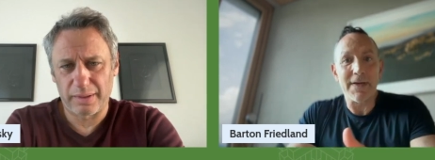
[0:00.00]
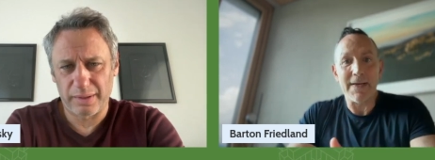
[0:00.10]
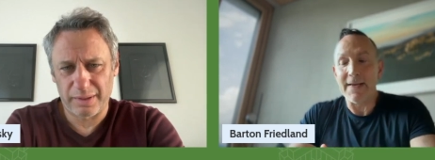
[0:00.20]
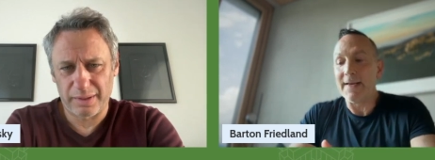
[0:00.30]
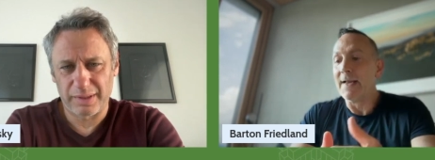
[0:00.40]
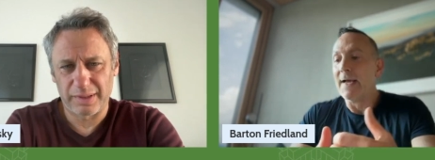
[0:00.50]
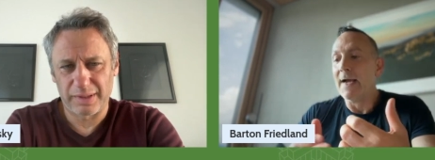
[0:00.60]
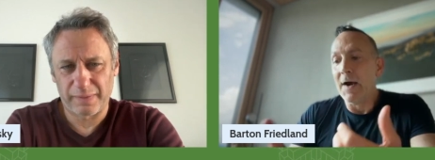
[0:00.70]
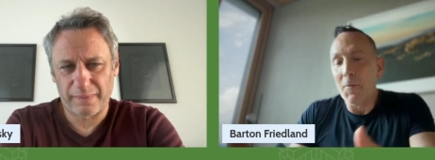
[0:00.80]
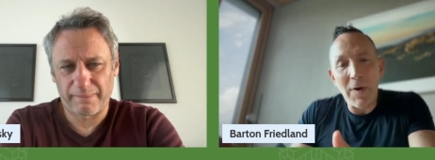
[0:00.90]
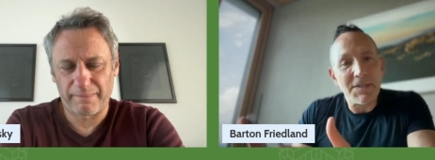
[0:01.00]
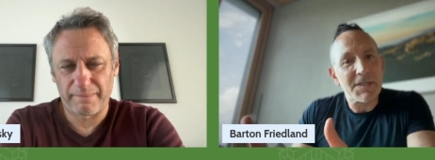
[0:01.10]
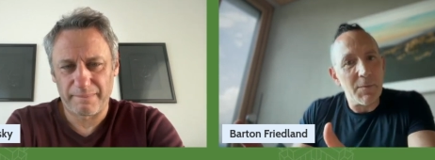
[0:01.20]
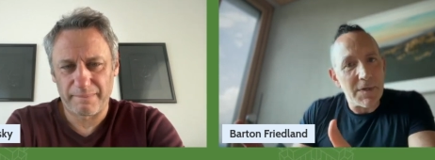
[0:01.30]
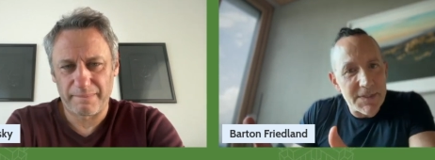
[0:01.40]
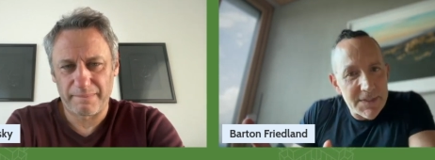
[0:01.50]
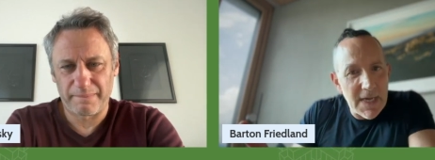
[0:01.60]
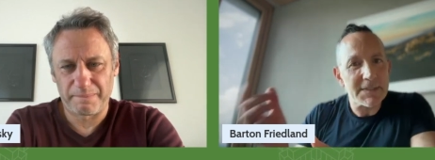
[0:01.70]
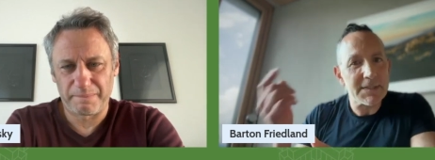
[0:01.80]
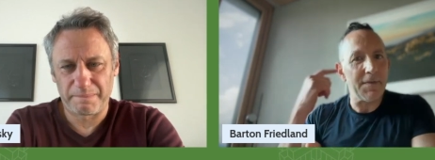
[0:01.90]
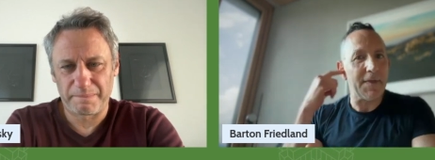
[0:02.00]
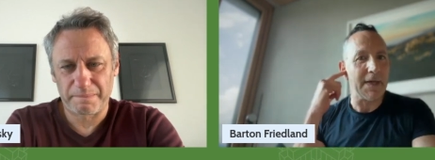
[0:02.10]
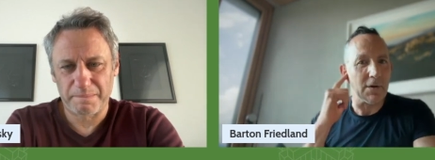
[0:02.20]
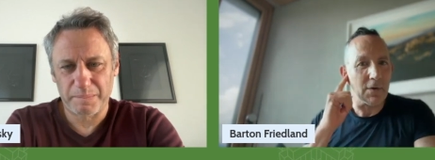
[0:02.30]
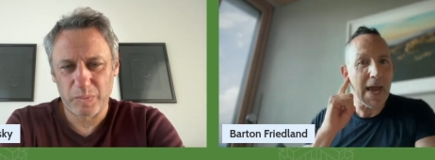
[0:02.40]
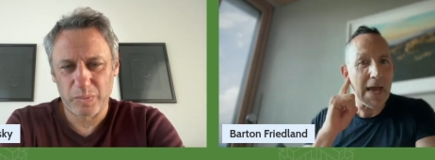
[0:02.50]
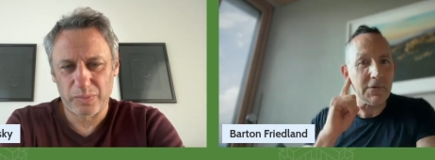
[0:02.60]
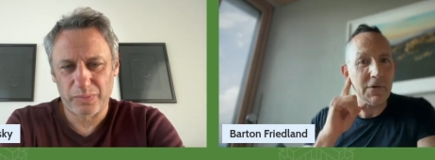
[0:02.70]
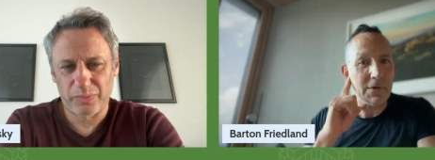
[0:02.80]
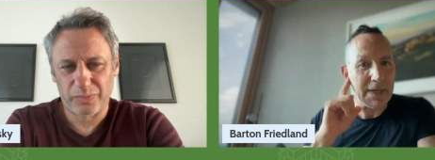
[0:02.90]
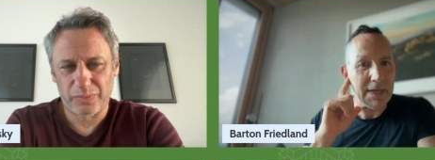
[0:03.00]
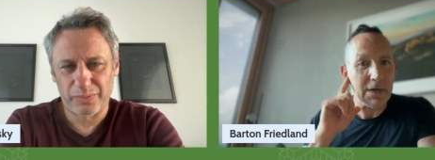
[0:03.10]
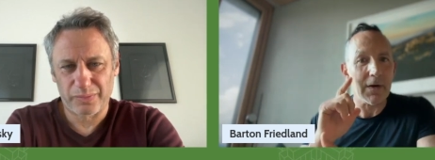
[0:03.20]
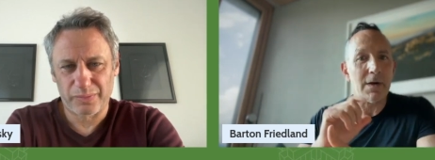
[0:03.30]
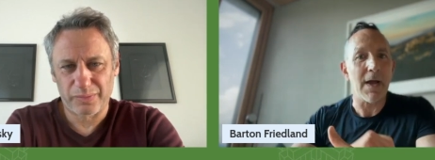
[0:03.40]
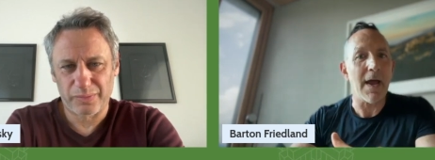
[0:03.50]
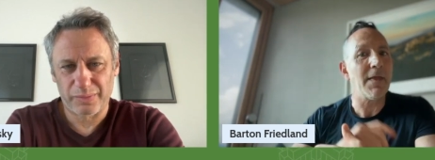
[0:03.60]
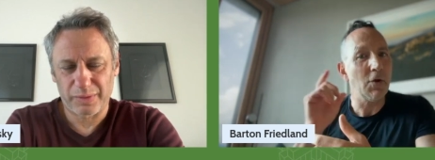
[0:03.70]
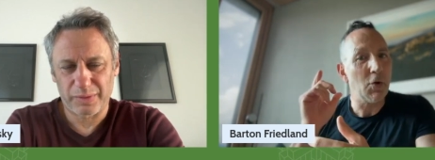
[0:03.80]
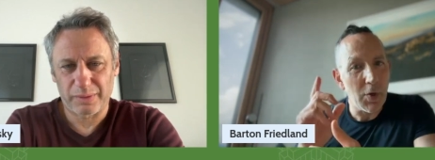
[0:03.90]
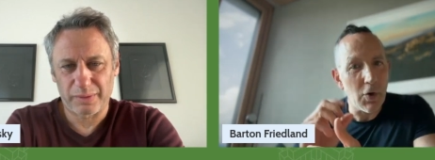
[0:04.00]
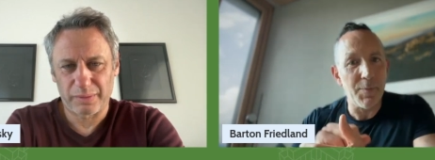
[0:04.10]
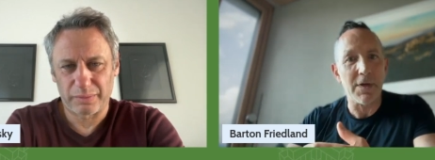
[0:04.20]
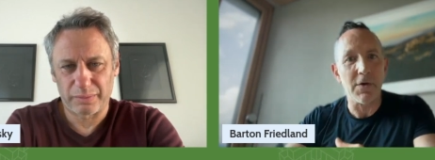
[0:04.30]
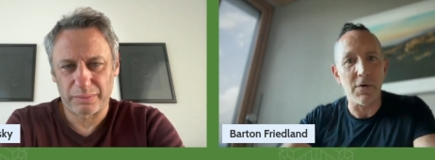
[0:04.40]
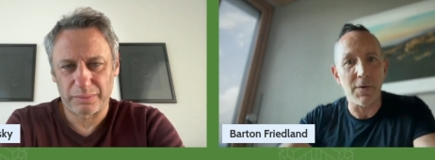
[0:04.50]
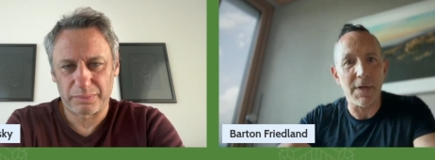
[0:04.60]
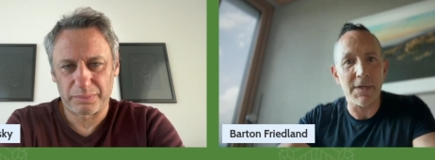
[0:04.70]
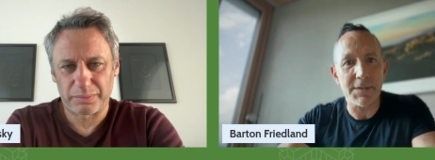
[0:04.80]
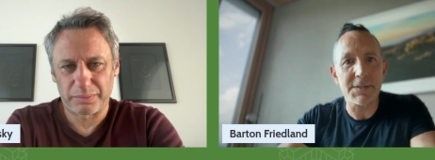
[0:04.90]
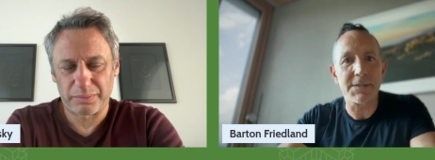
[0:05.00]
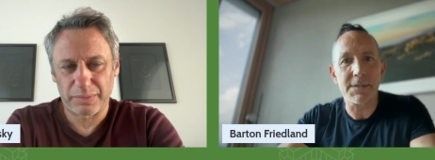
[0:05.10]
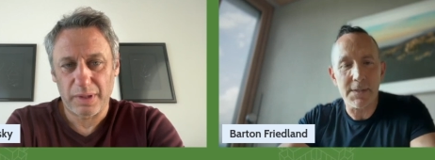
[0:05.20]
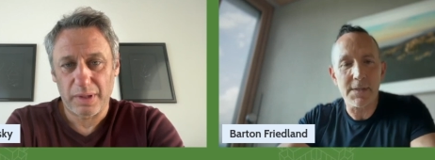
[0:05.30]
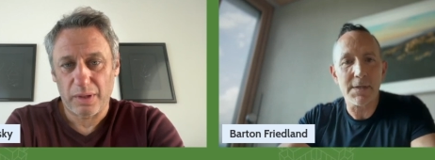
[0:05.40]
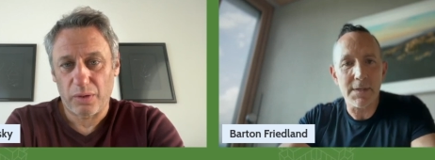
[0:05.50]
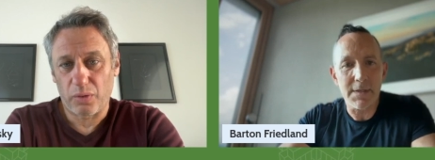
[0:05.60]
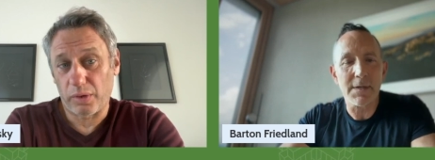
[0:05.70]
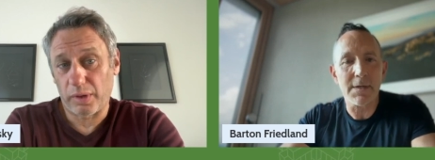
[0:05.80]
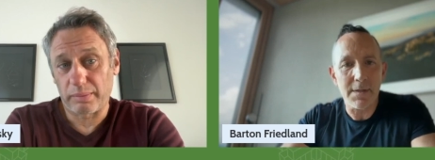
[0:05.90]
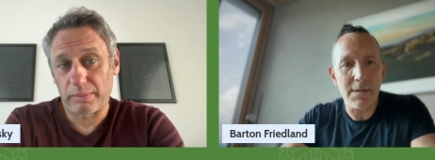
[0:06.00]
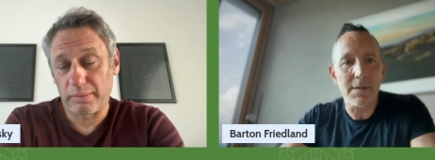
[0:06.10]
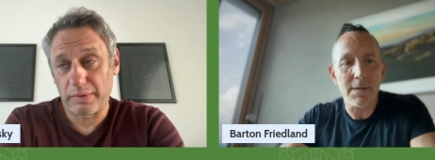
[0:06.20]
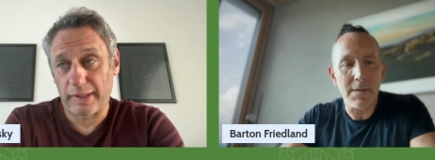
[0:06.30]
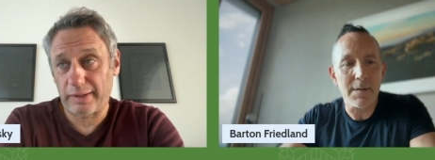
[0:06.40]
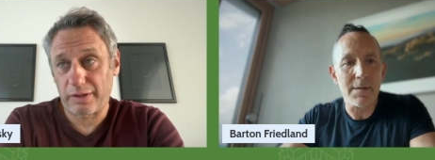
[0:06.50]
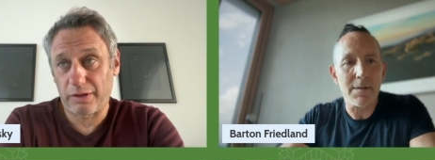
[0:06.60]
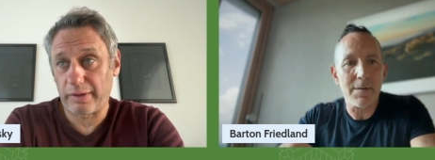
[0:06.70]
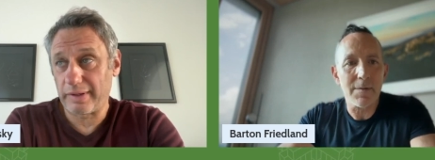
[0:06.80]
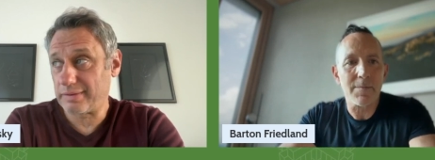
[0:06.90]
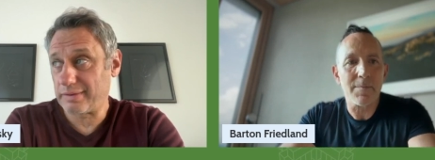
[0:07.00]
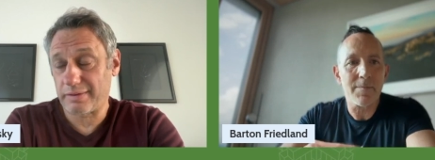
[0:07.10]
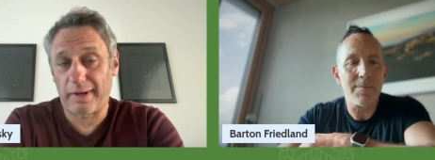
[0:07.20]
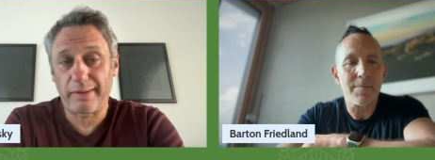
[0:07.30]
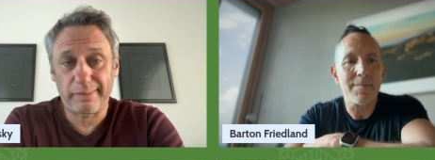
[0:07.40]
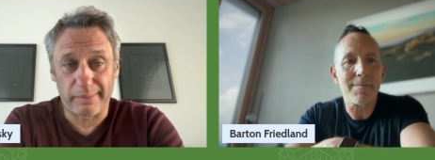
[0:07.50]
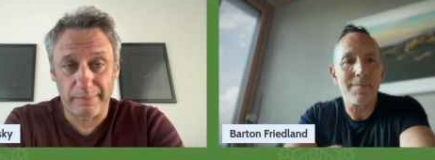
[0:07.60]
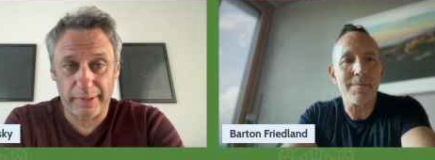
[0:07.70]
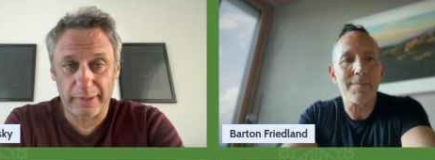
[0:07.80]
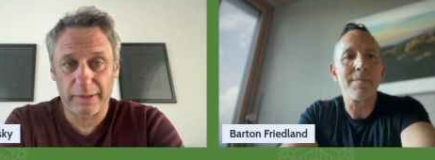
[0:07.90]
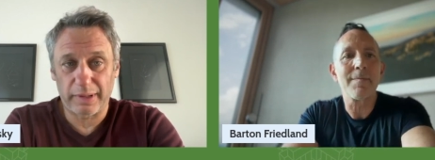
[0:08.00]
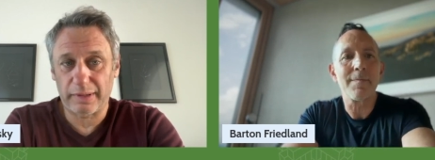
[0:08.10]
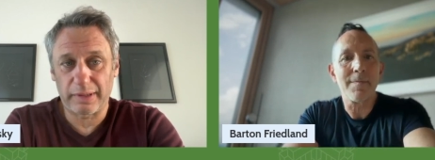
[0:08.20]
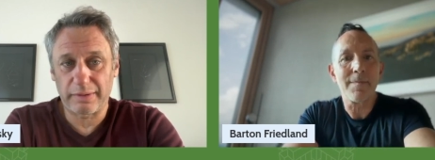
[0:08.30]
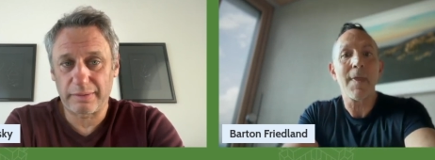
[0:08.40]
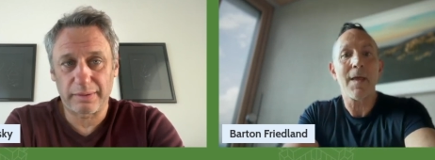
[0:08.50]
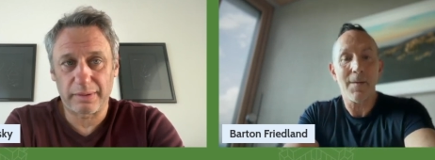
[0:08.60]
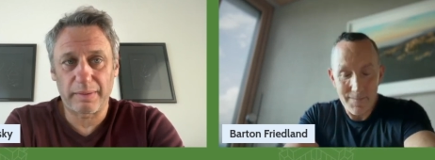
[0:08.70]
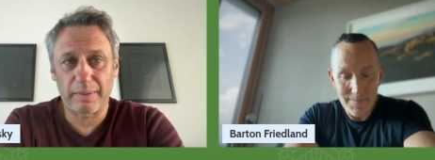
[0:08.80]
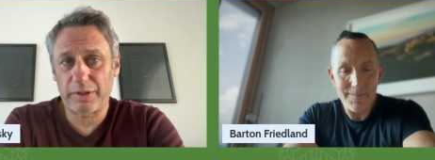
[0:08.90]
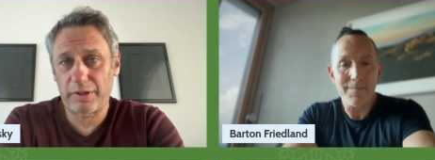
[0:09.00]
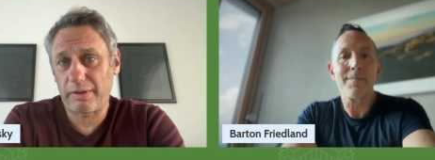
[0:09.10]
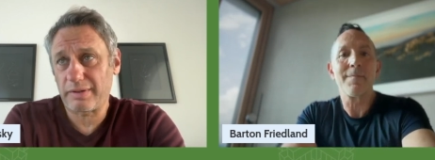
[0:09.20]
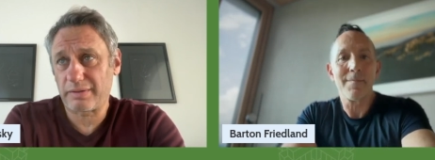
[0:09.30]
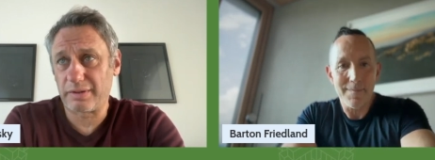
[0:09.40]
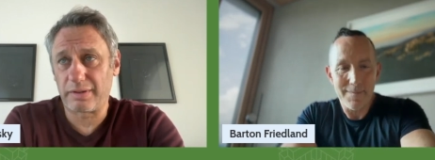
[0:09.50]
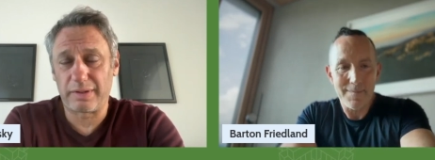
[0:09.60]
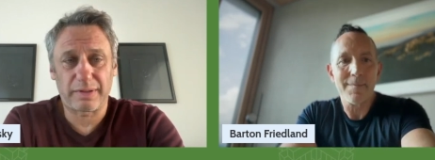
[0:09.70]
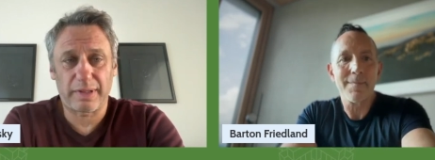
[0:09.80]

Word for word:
Speaker 1: in it, when someone says something, it'll catch your ear and then you will be curious.
Speaker 2: Or like curious to try something. Like, let's, uh, I'm curious, could this